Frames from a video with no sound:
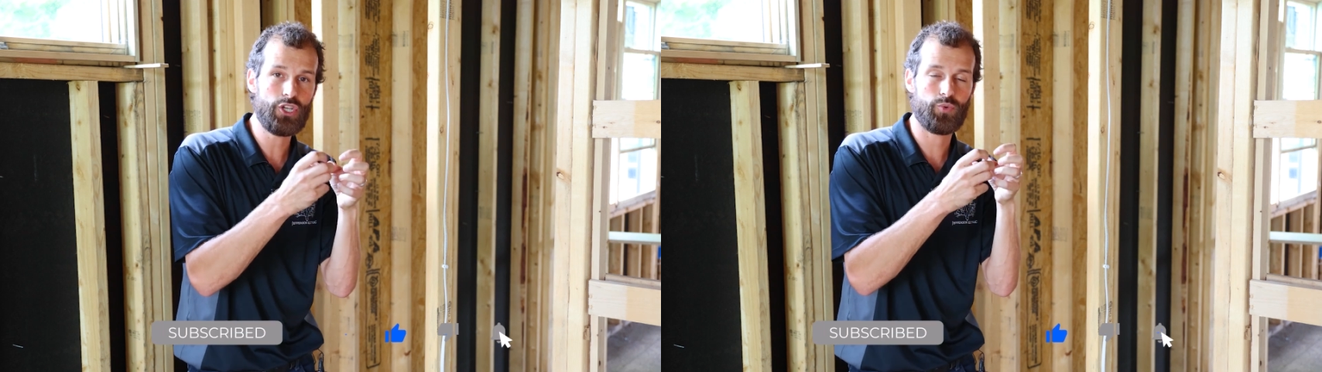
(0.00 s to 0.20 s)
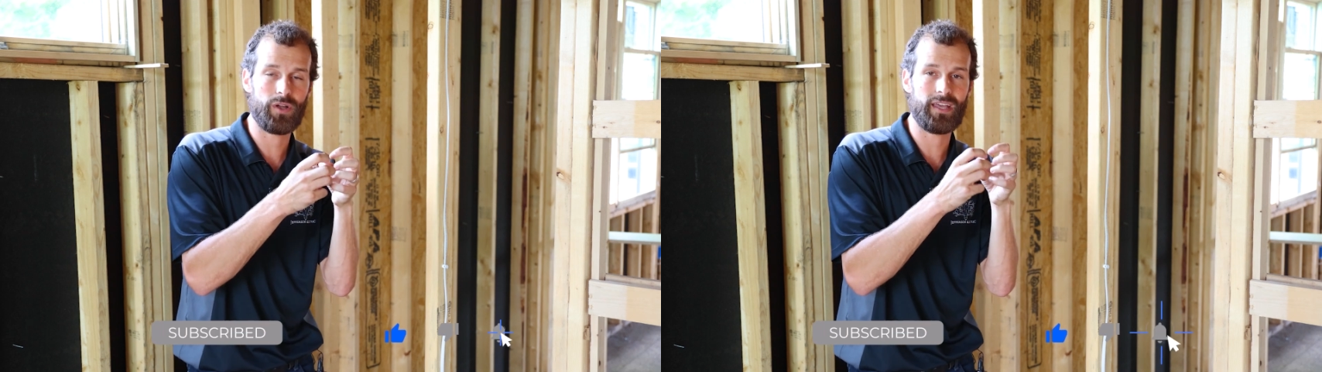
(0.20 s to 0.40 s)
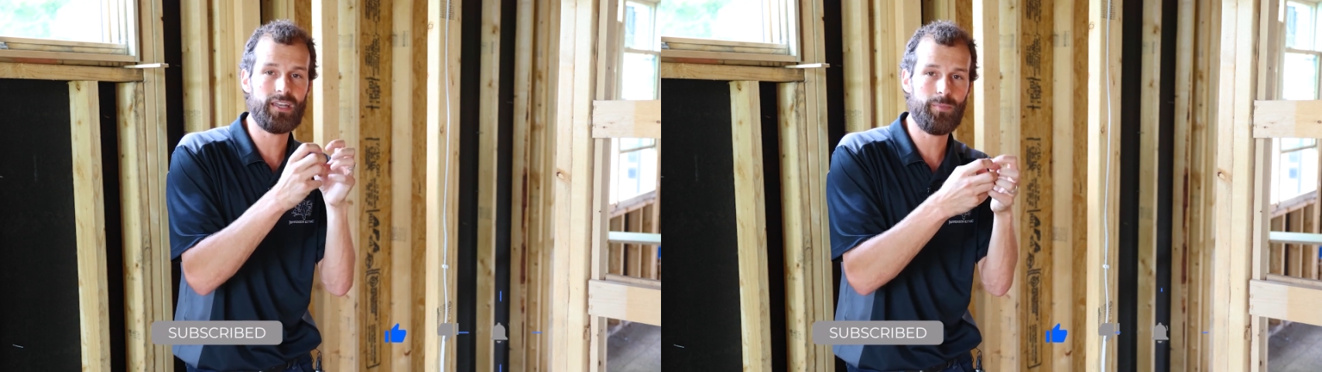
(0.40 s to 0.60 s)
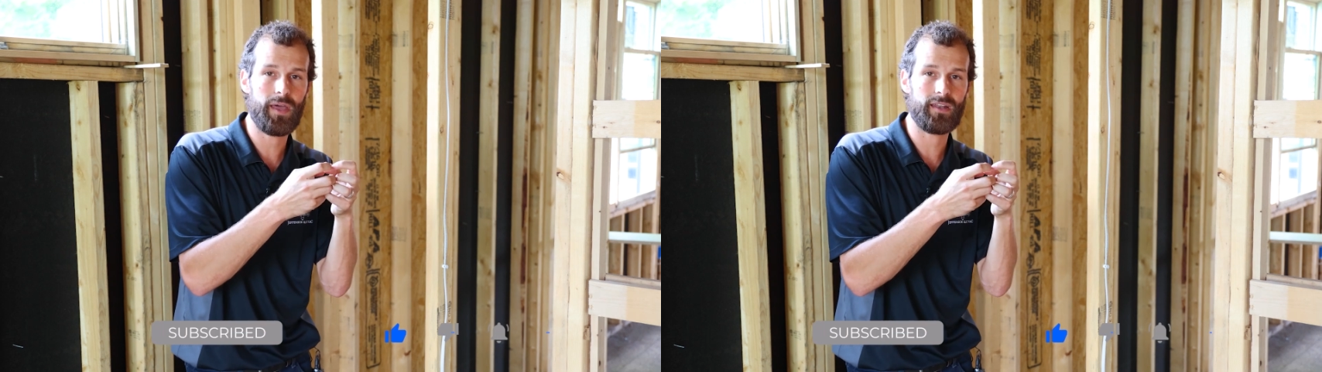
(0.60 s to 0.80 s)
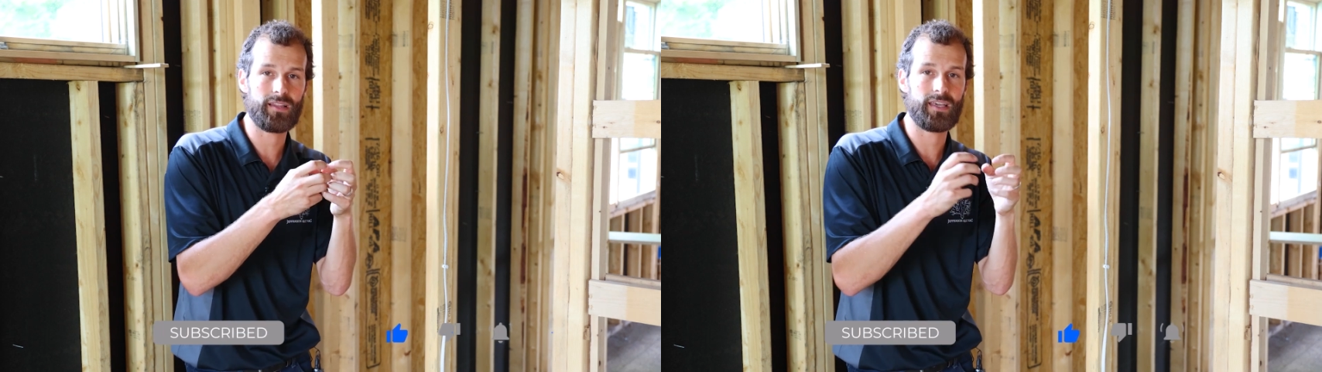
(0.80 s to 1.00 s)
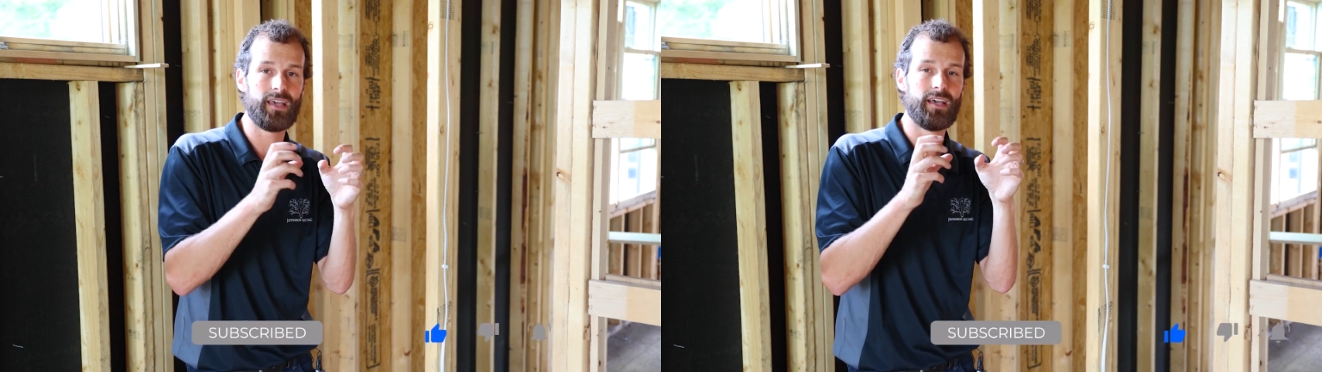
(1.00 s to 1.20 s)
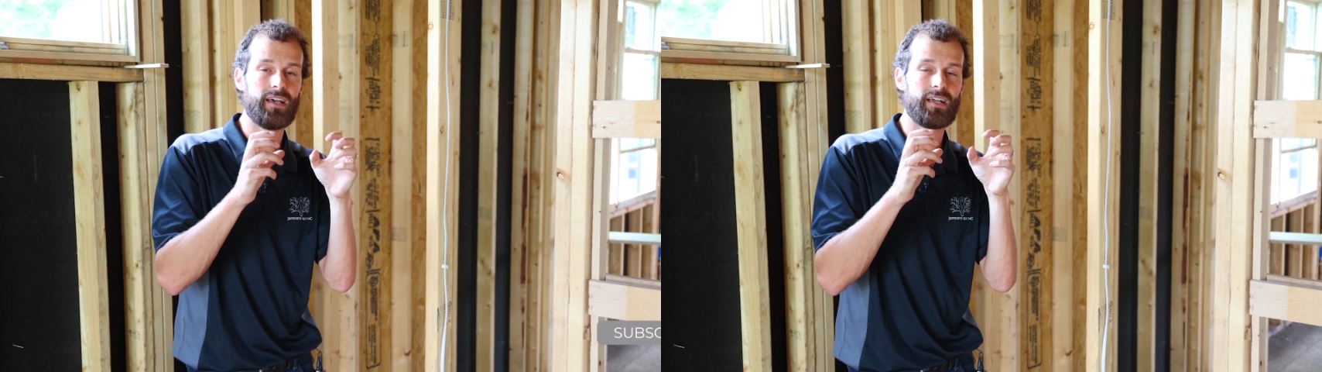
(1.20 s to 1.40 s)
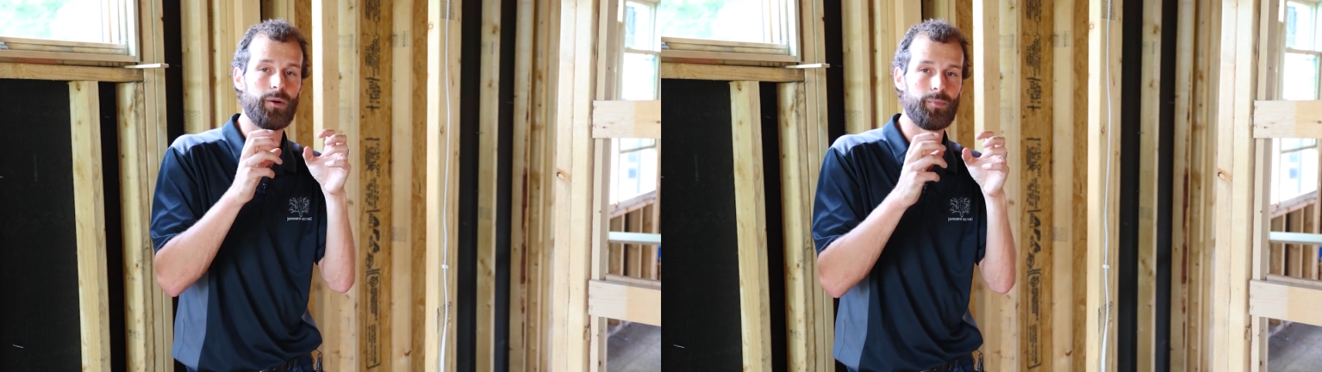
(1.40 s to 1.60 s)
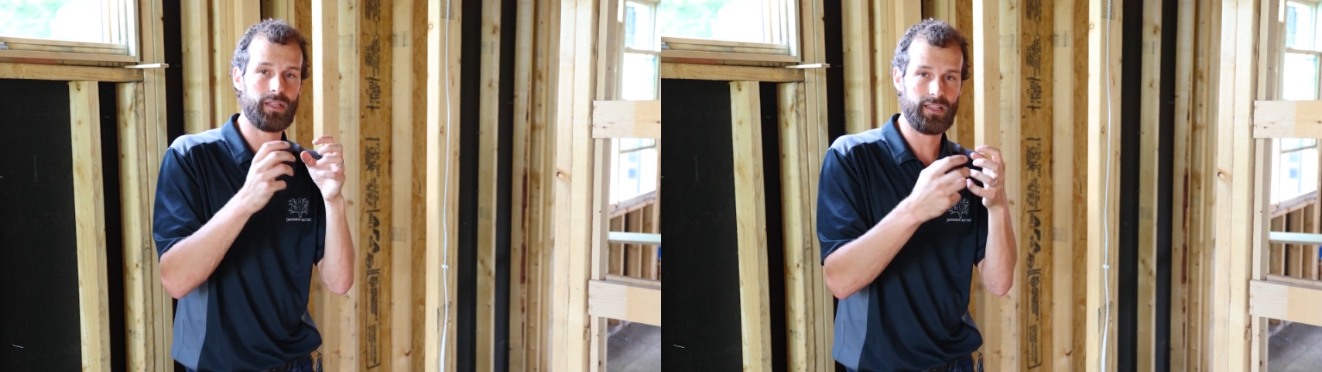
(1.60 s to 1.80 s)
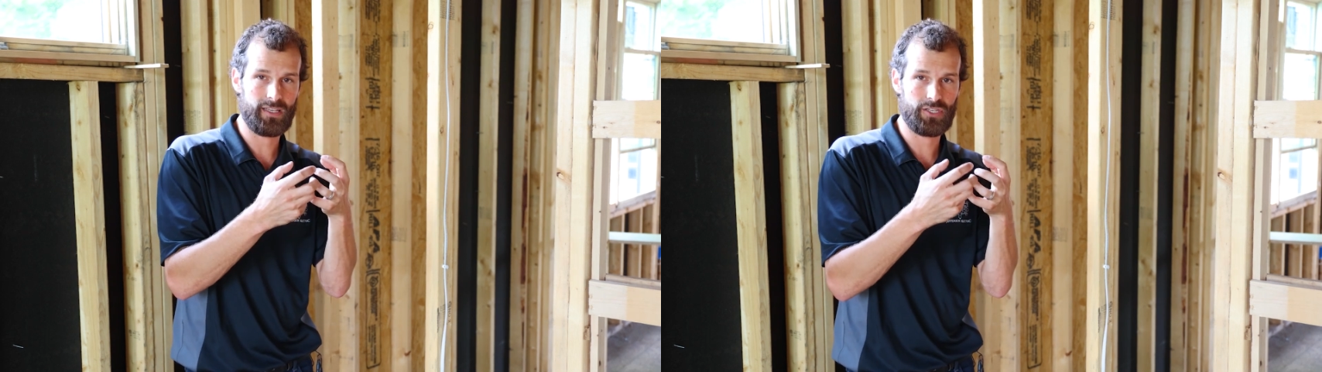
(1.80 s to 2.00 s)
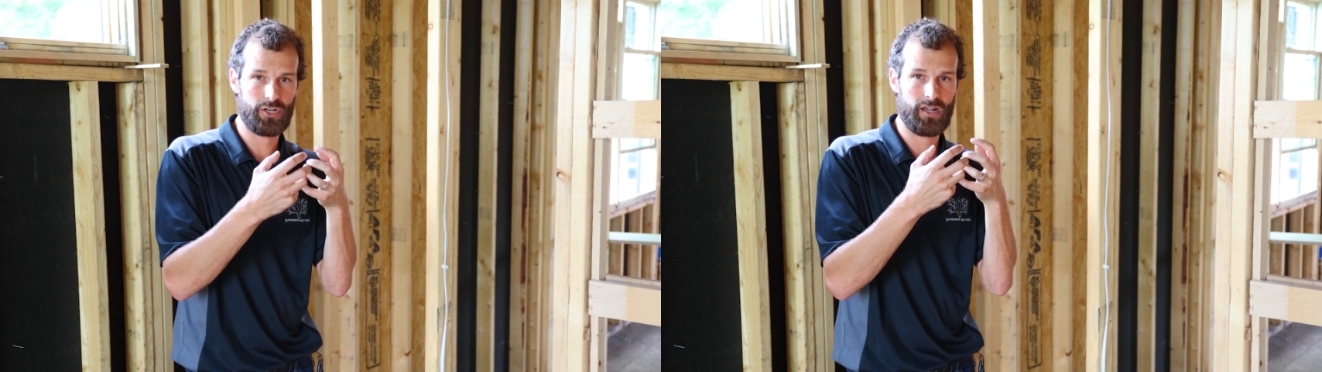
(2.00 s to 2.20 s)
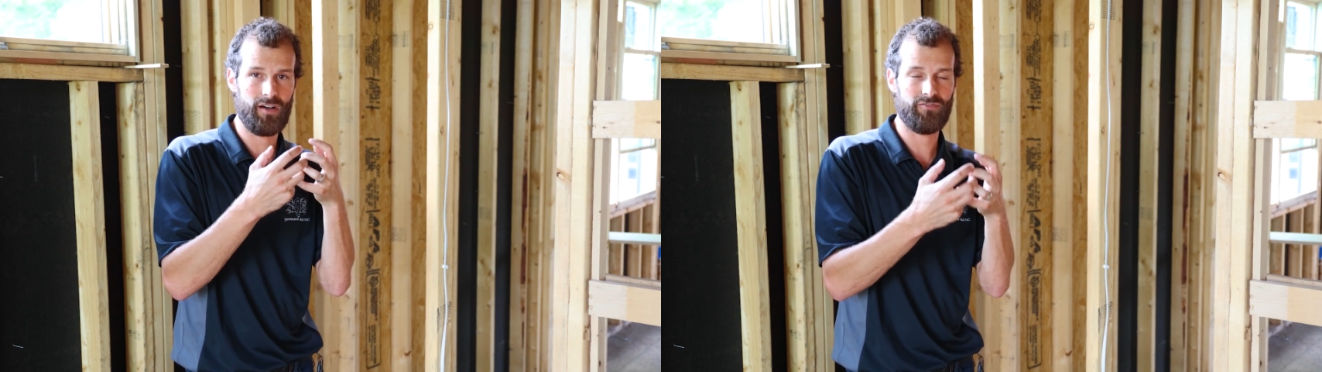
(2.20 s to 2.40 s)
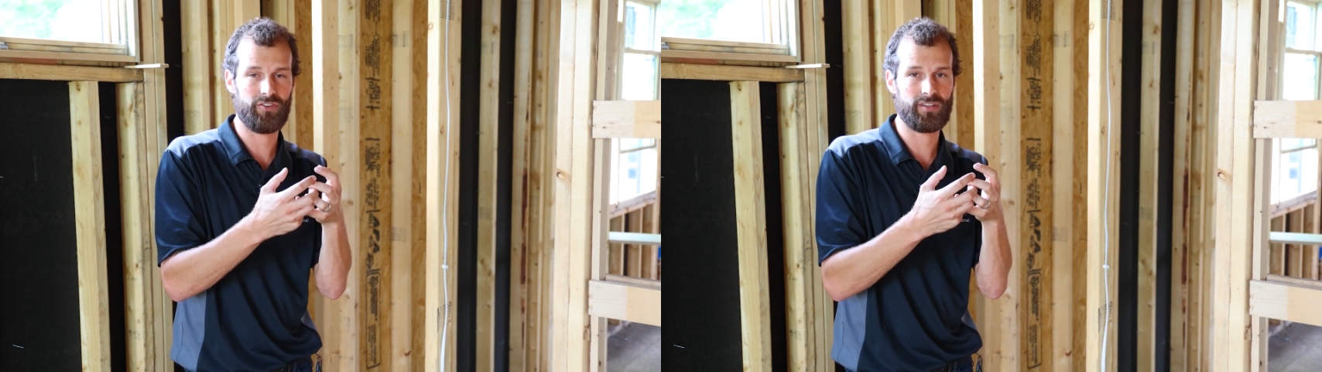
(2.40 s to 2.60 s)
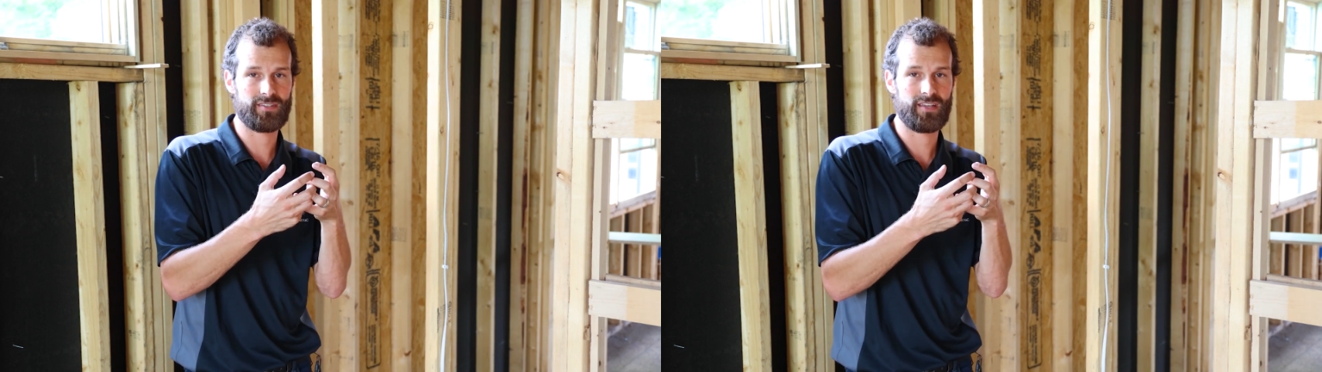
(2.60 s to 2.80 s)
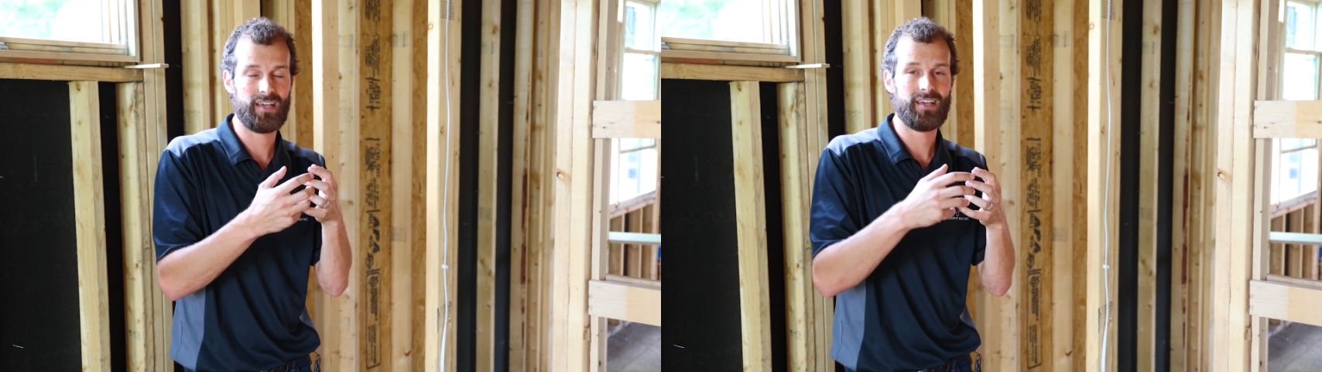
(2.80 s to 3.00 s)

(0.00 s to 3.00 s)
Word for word: each one independently, completely circumferenced,